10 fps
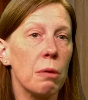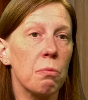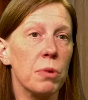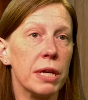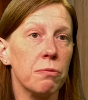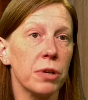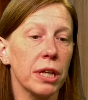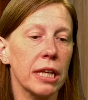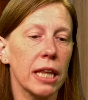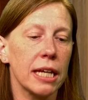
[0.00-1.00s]
we
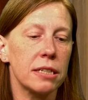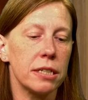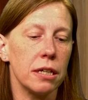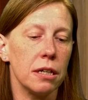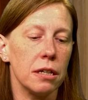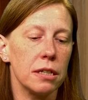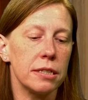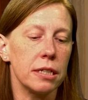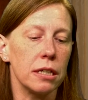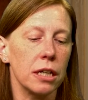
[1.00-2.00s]
really like to,
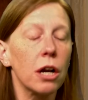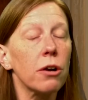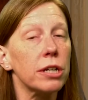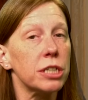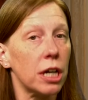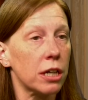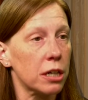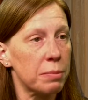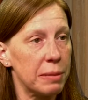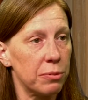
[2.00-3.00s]
to encourage
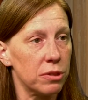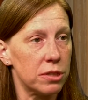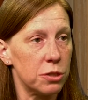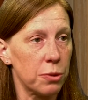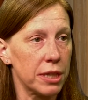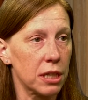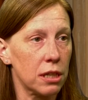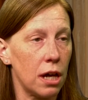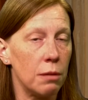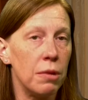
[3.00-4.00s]
younger people to join the
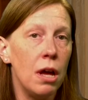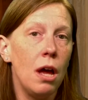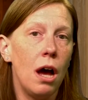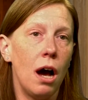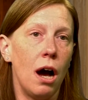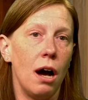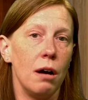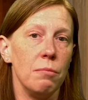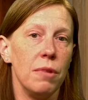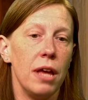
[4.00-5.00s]
club
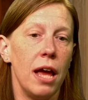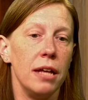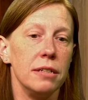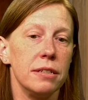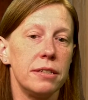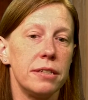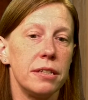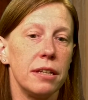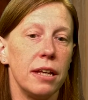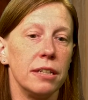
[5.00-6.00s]
um, and
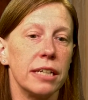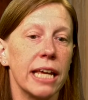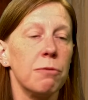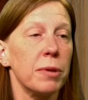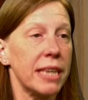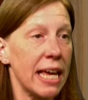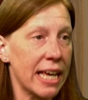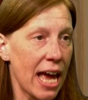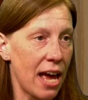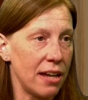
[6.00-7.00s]
and give what they
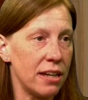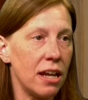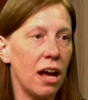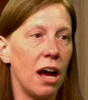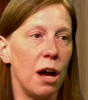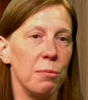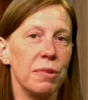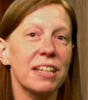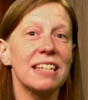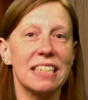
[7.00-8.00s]
can
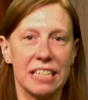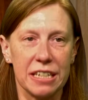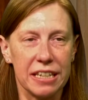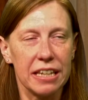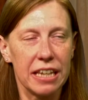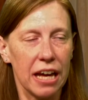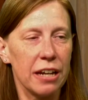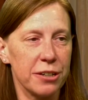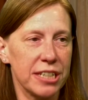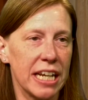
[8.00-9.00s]
because um, this is the
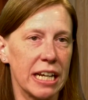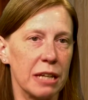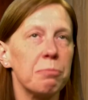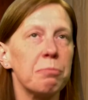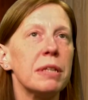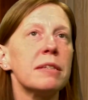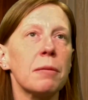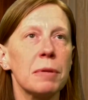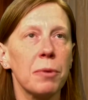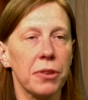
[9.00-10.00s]
understanding.
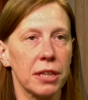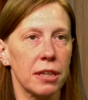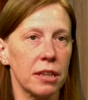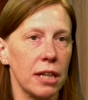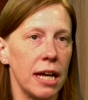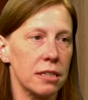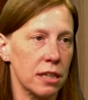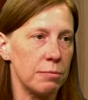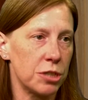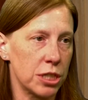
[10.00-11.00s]
Some people think that the Lions
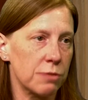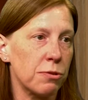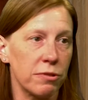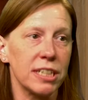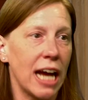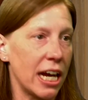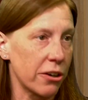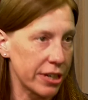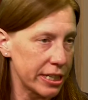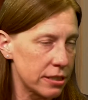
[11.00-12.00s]
Club is just for
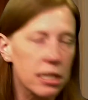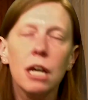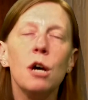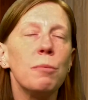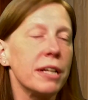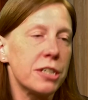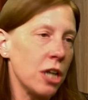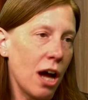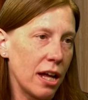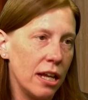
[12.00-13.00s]
retirees, but it's
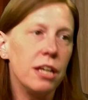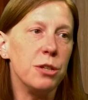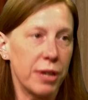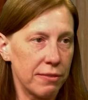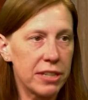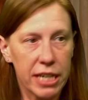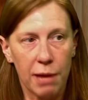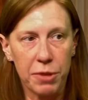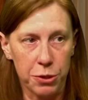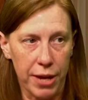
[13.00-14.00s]
not. You give the
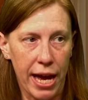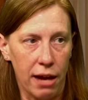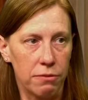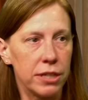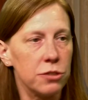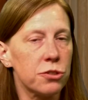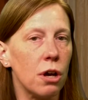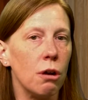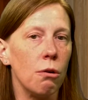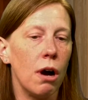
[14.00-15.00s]
time that you have, and so
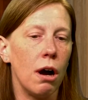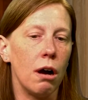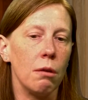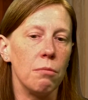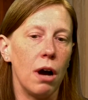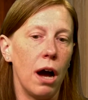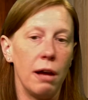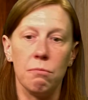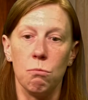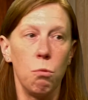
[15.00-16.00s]
um,
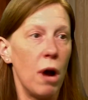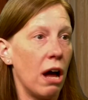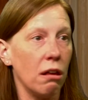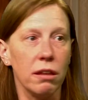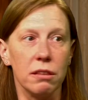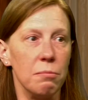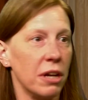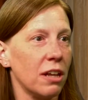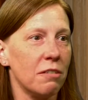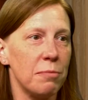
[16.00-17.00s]
I'm well in the
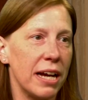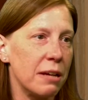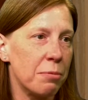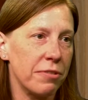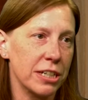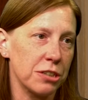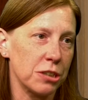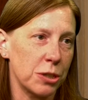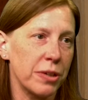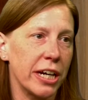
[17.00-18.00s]
middle of my professional
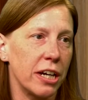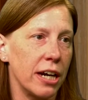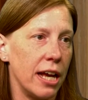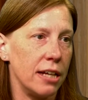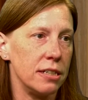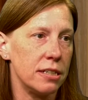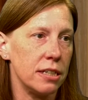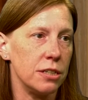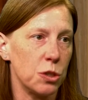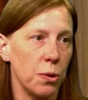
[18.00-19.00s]
career and
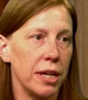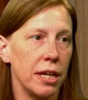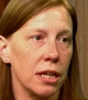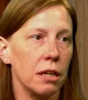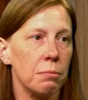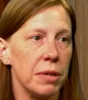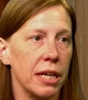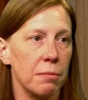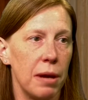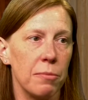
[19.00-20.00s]
enjoying
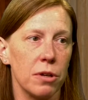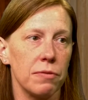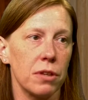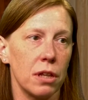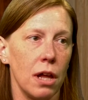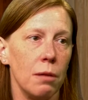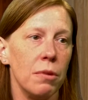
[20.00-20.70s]
being a member of the club.